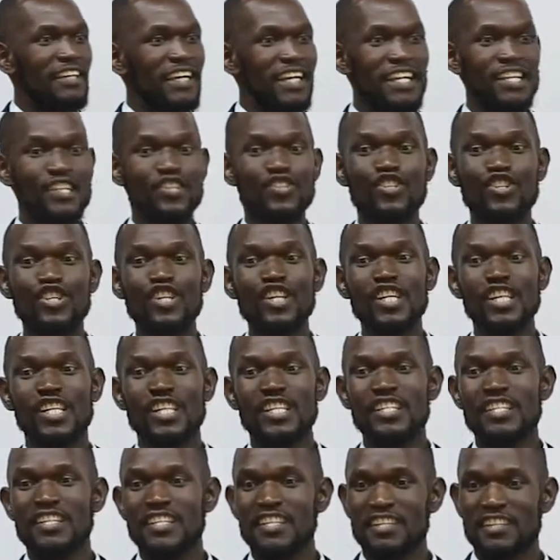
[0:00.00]
it is
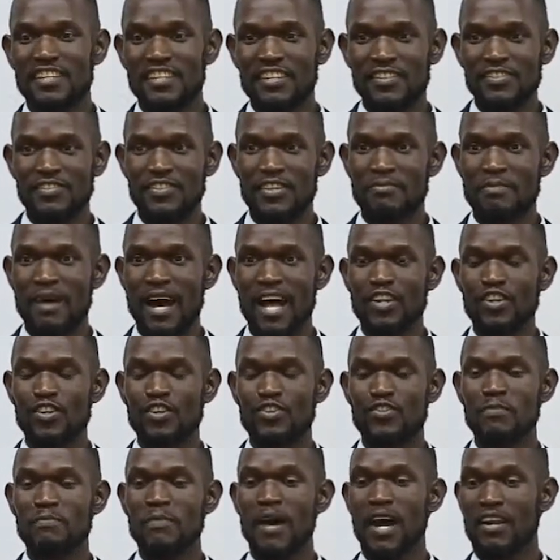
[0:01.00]
good for a man
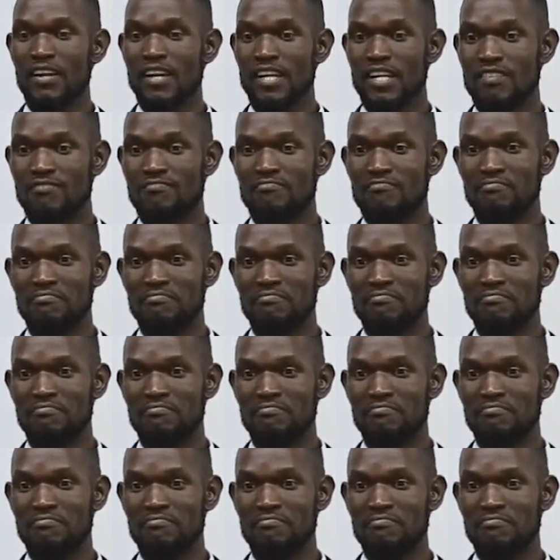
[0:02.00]
not to marry.